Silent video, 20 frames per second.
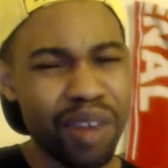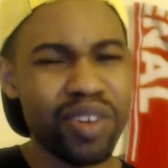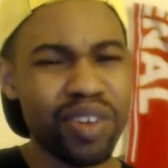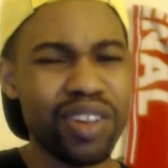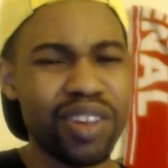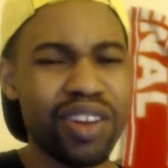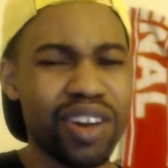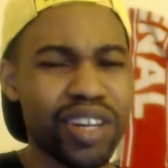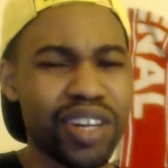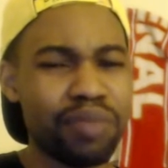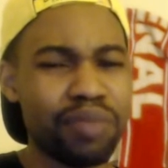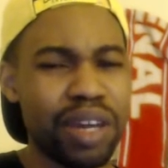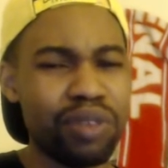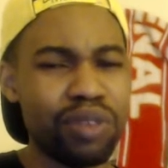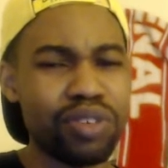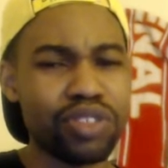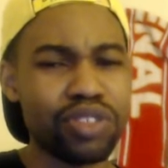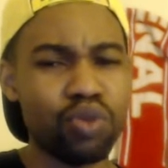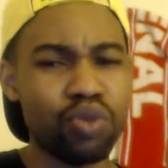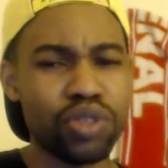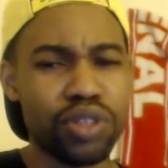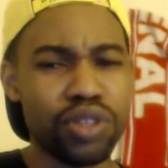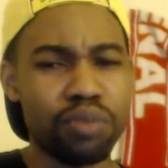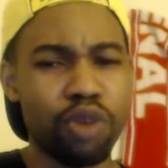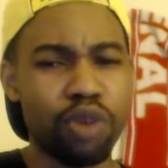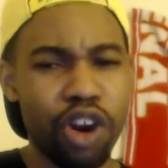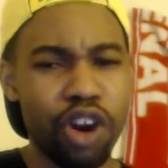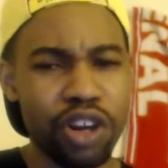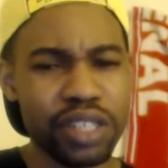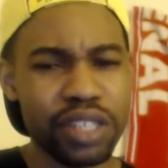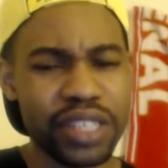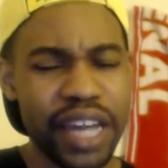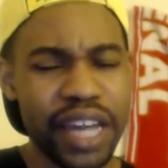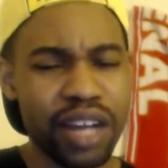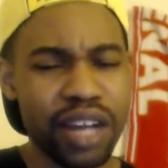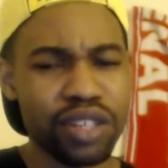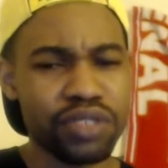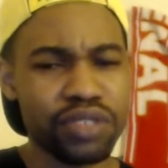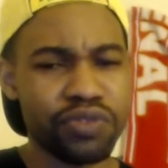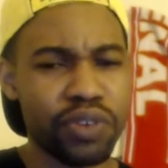was lucky, man. He was doing some hard
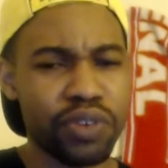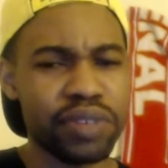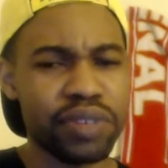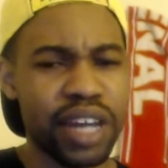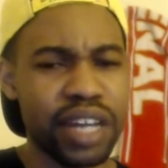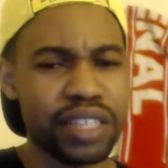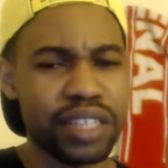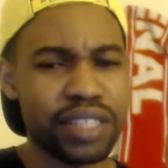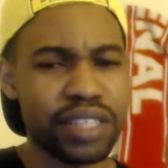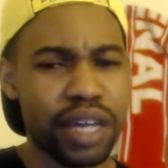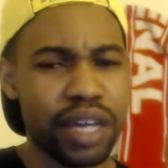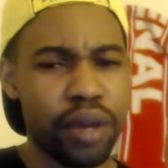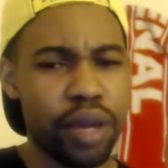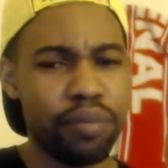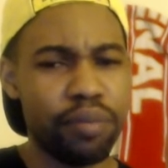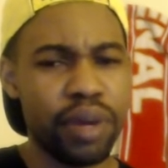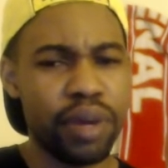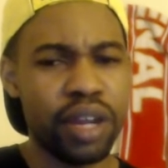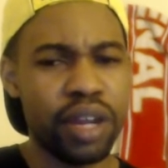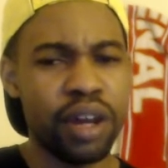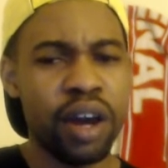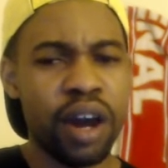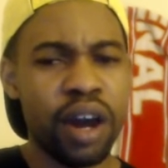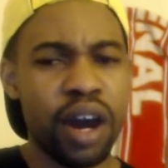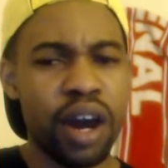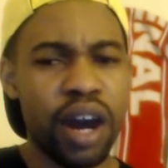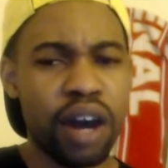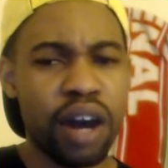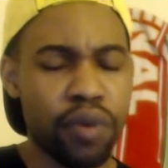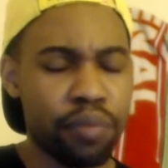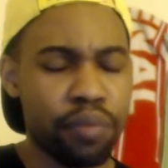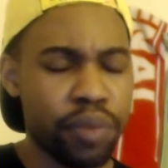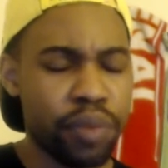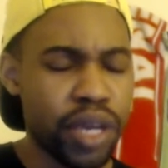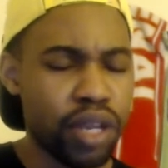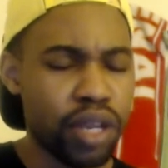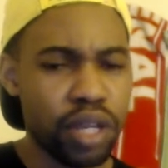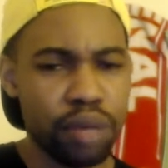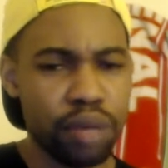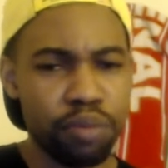tackles from time to time. Him and
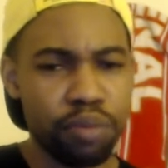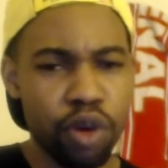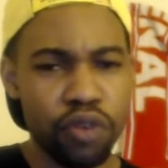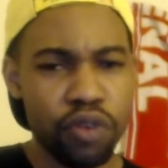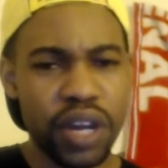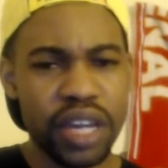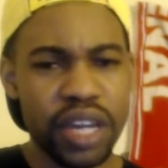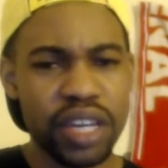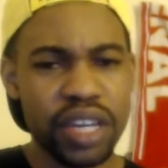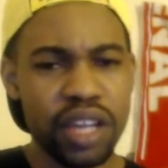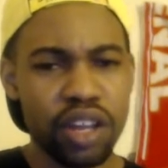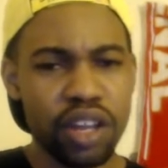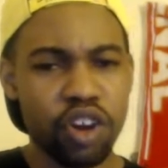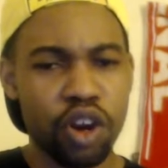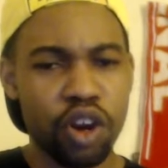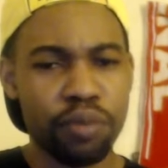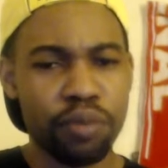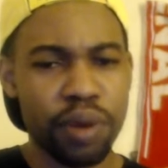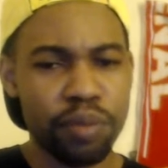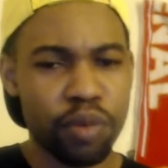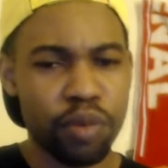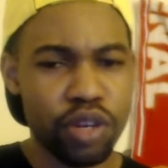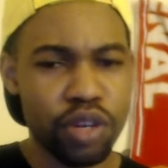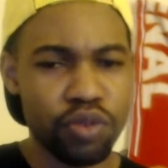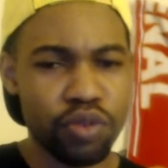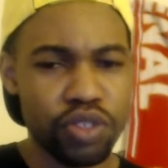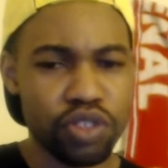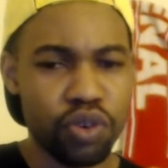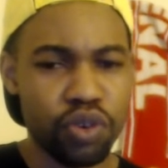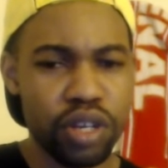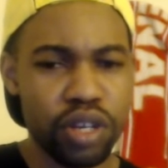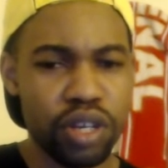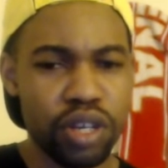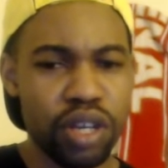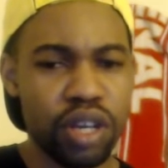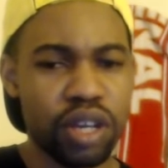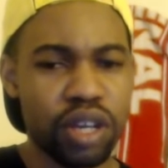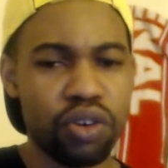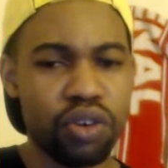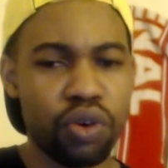Fabinho, they both got yellow card, man, but it was
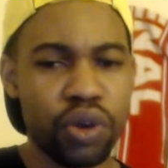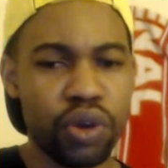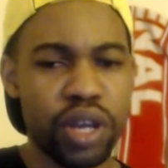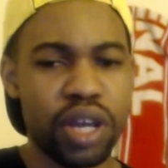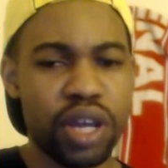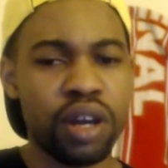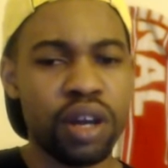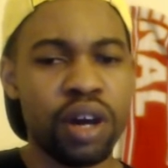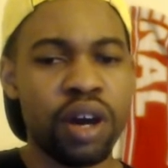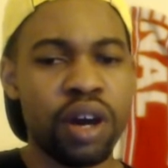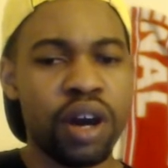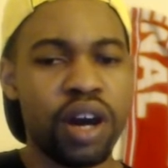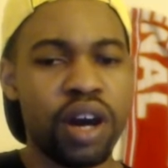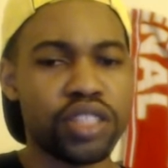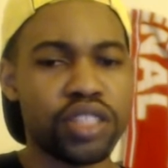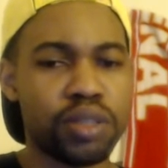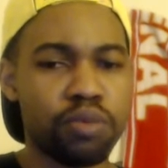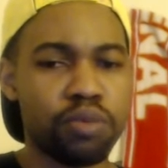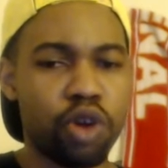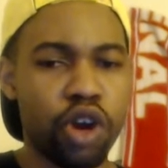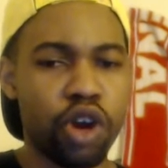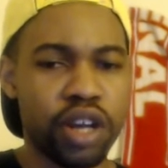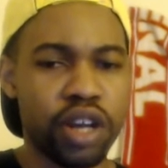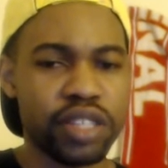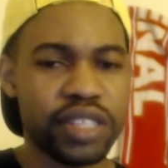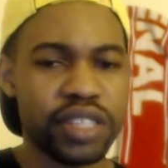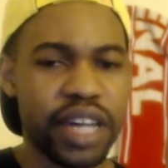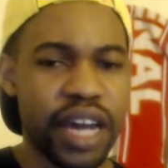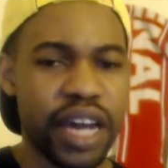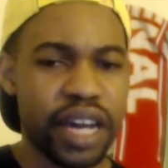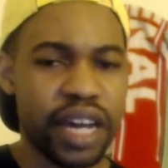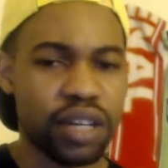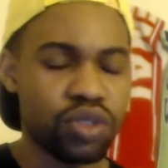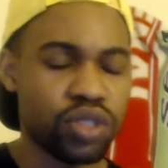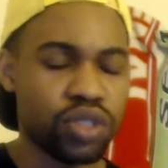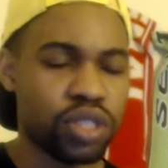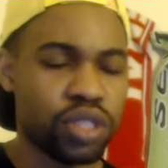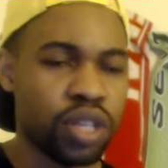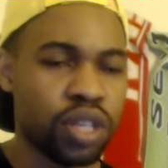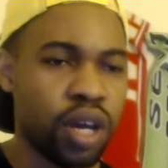going in on some hard
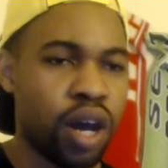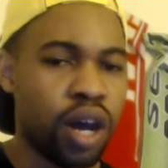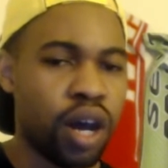tackles.